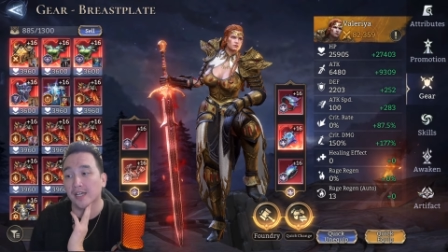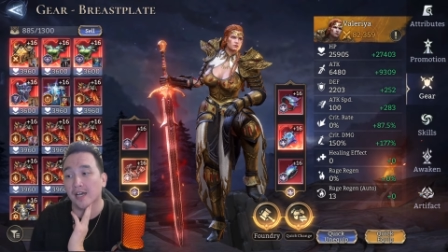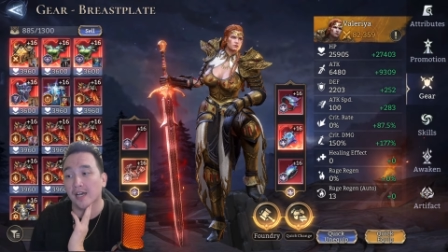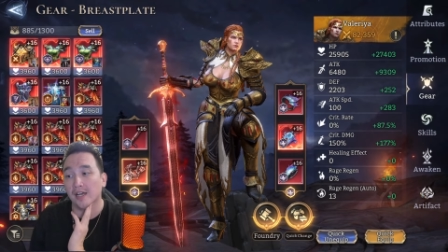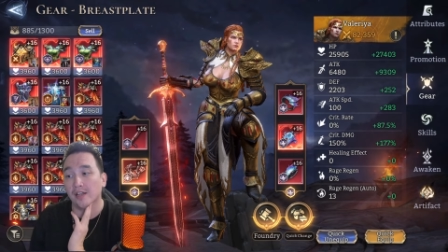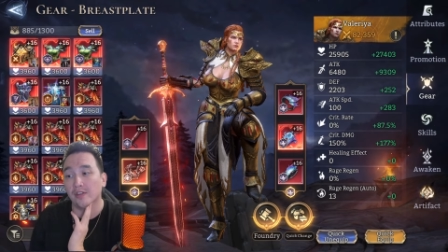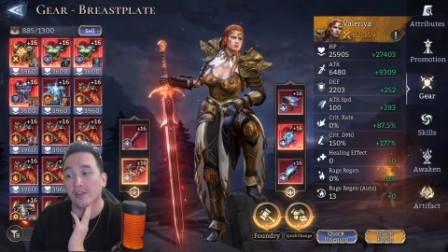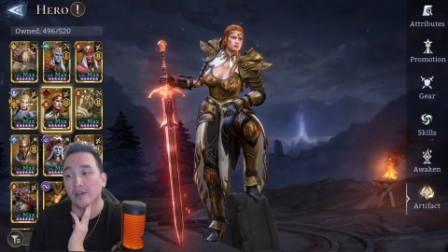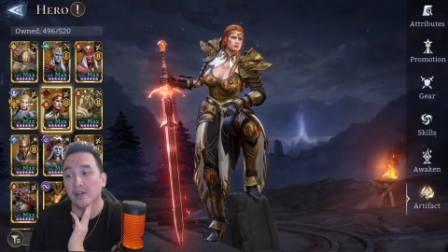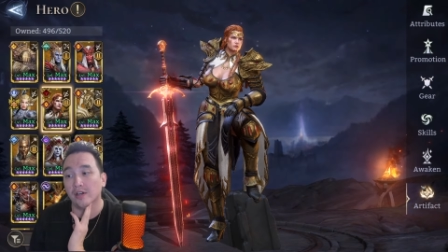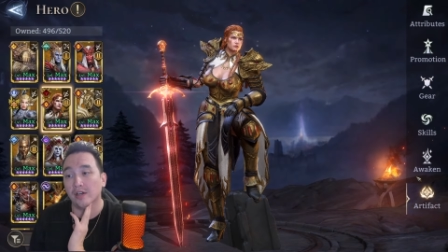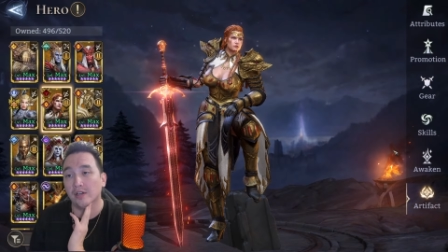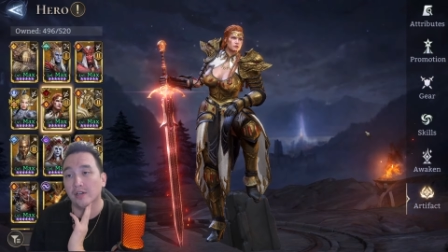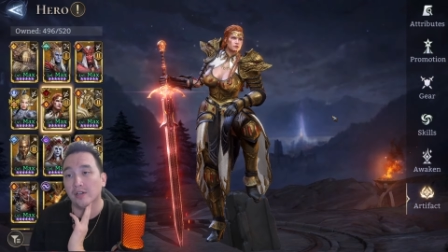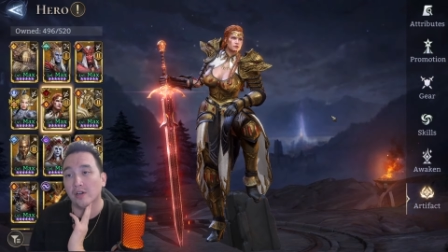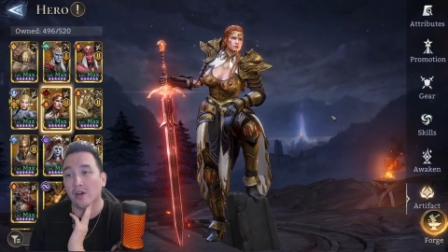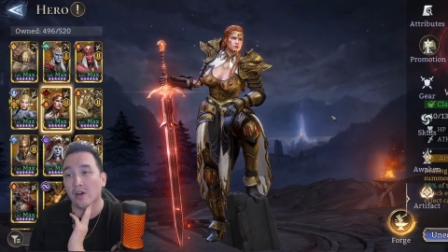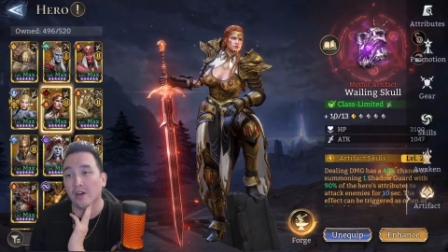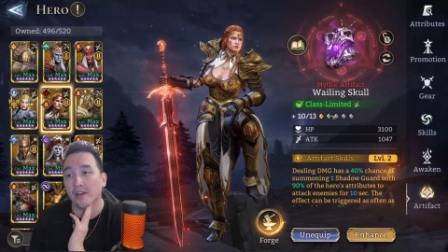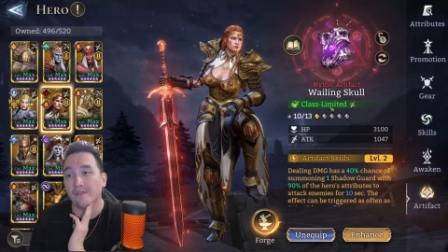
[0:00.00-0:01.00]
Uh, the
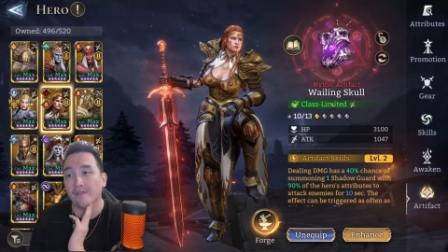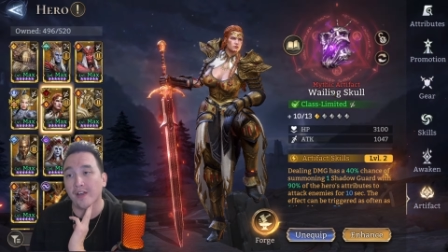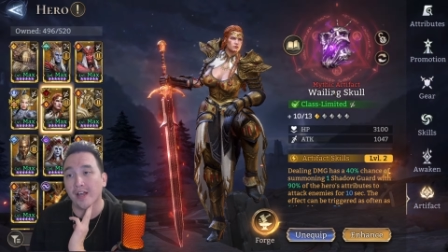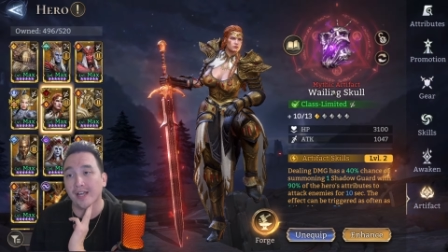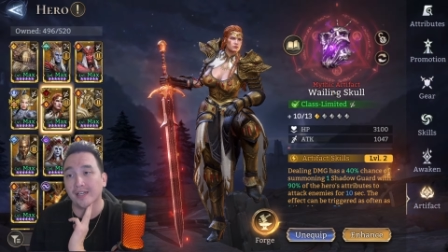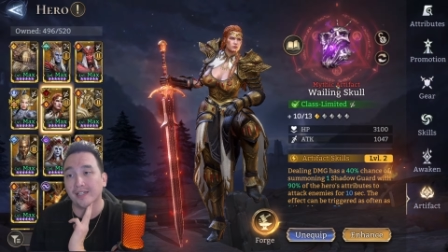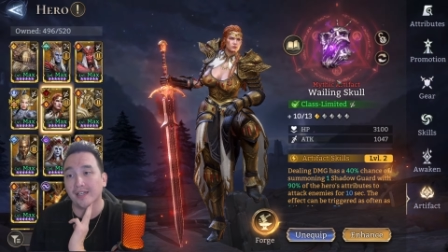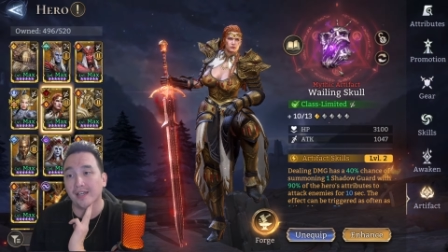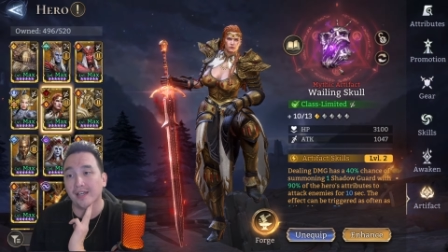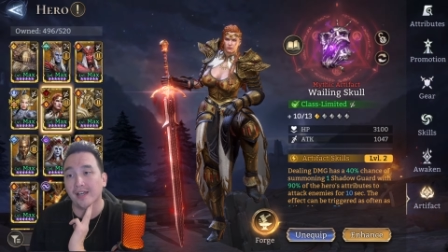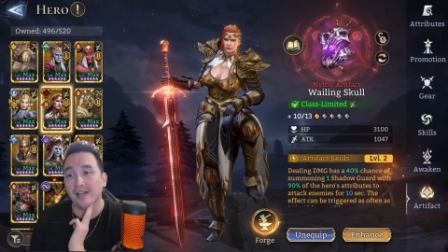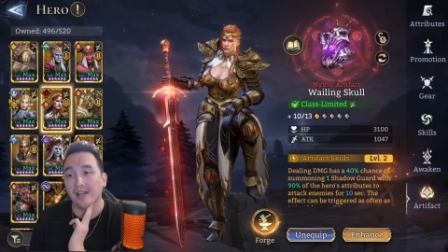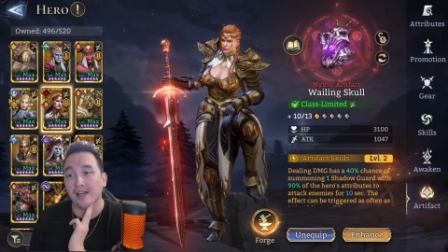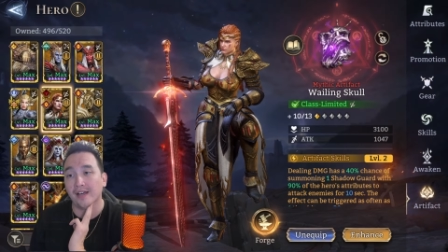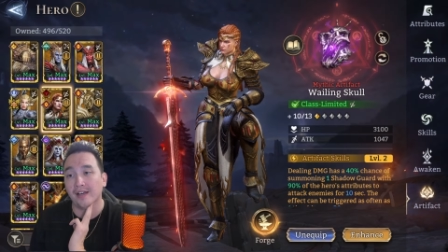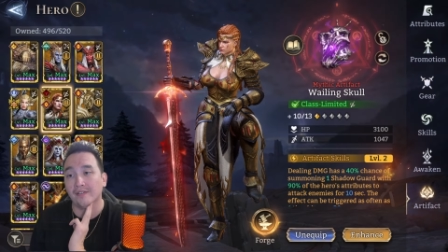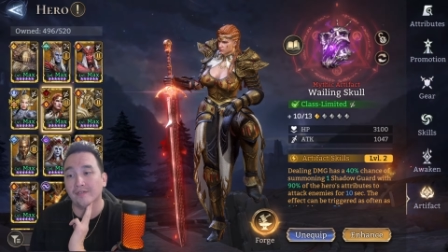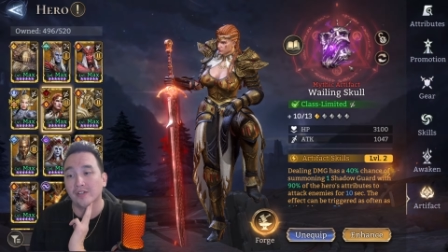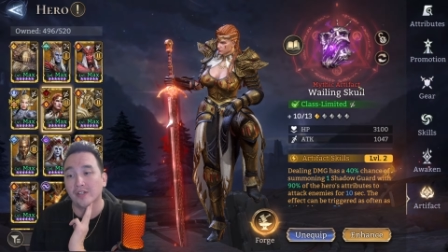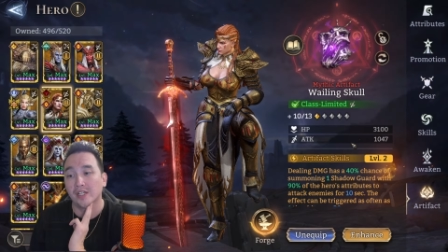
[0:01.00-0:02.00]
artifact I
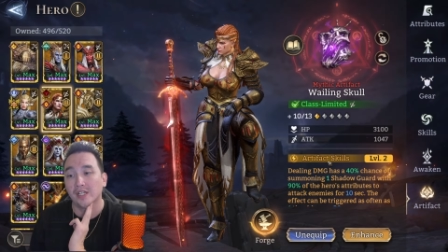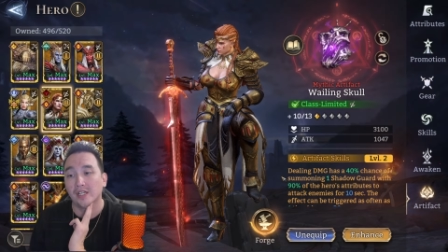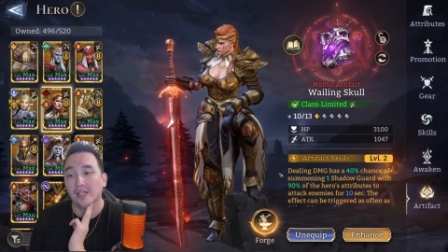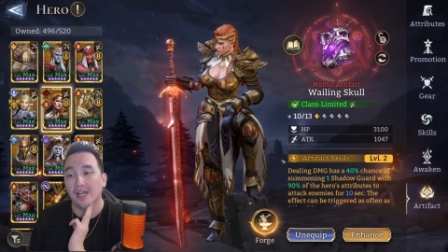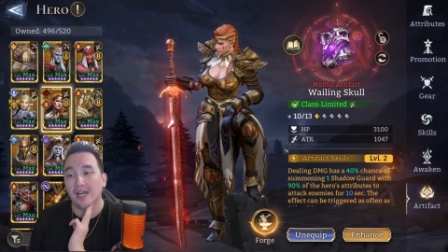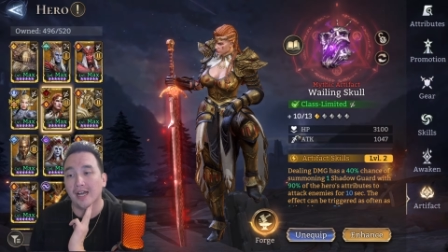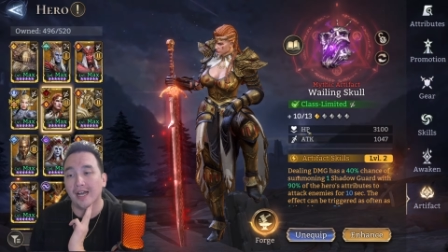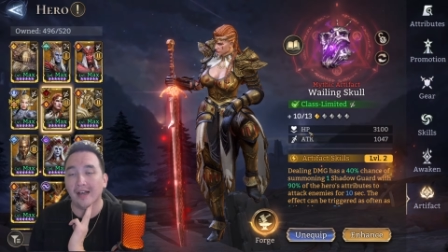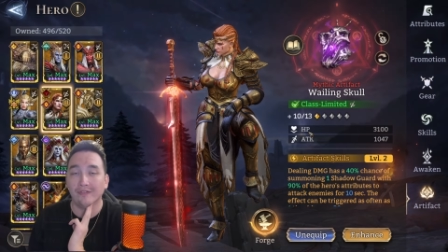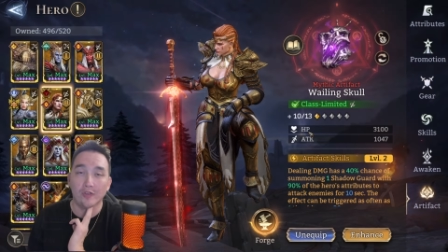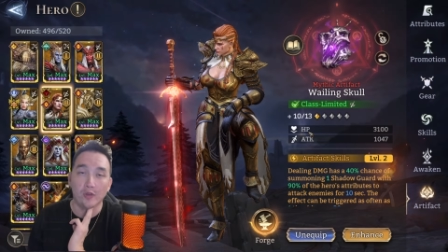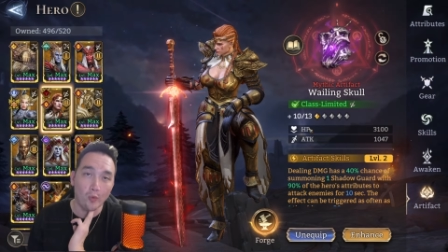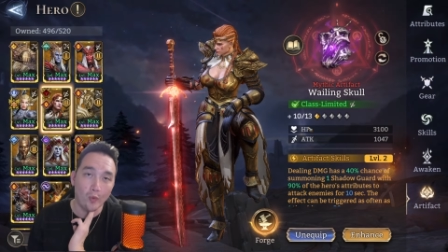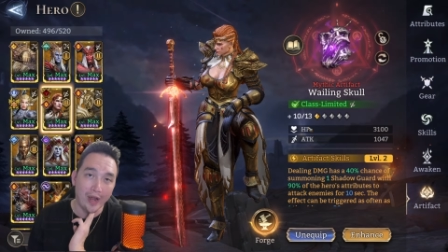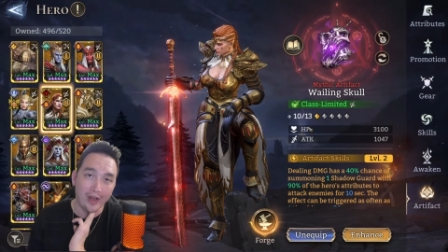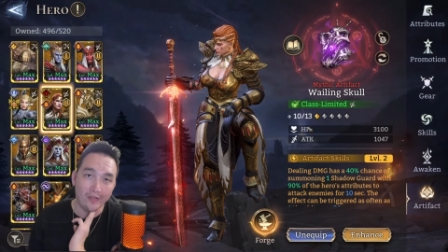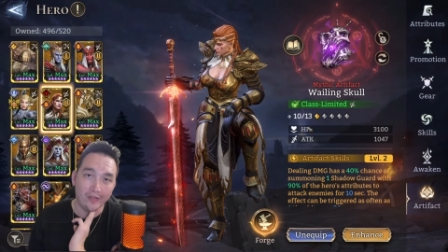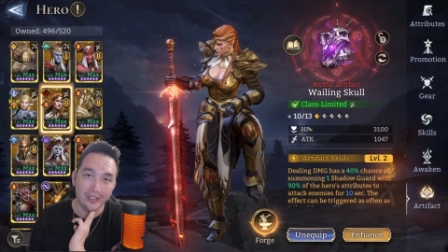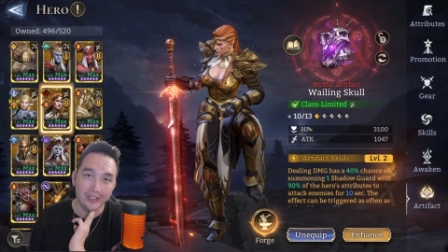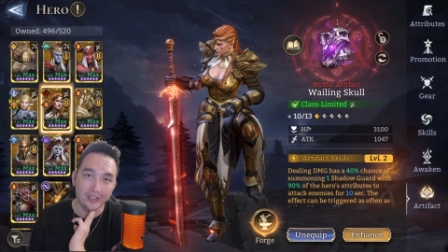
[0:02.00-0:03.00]
have I have the
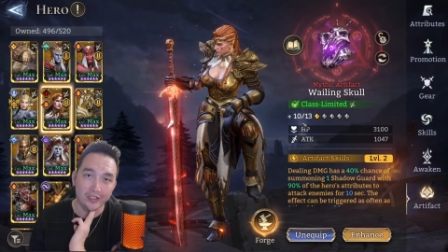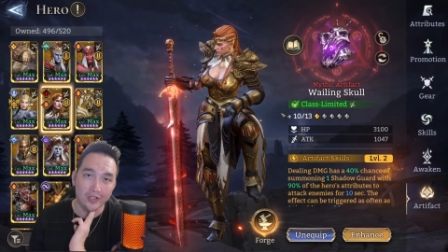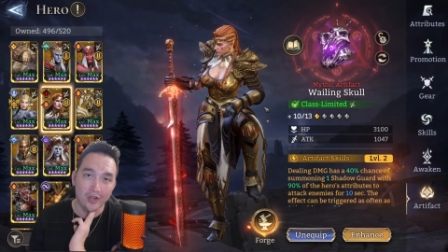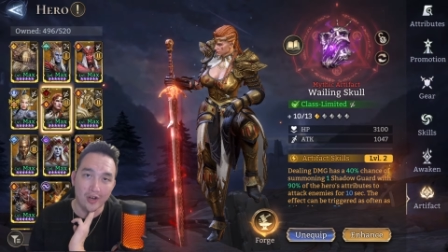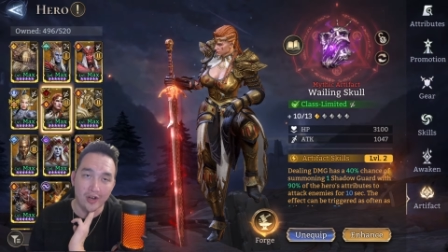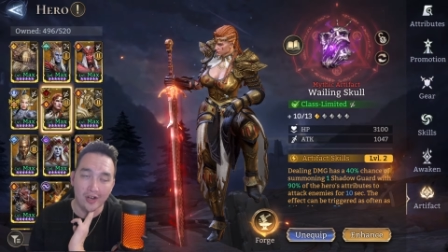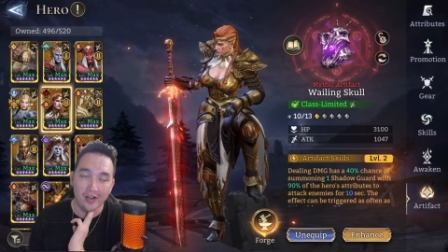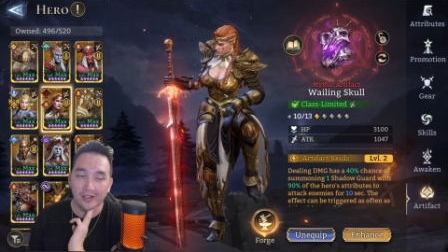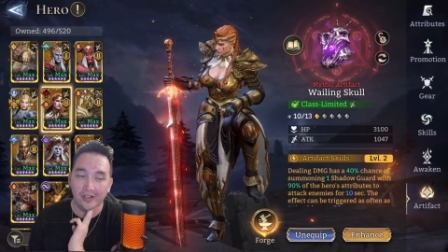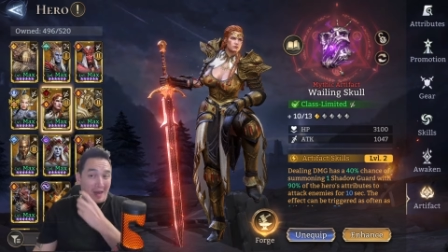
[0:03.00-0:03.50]
Wailing Skull.